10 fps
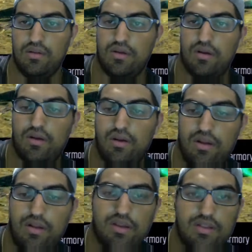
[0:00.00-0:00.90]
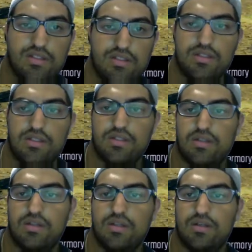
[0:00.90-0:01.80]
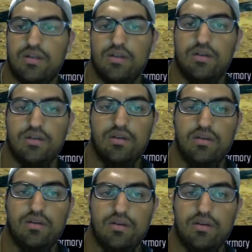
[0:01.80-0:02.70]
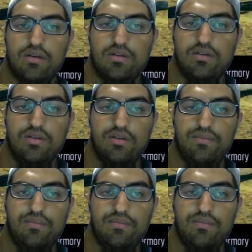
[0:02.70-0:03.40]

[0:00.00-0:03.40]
Alright, let's get to it.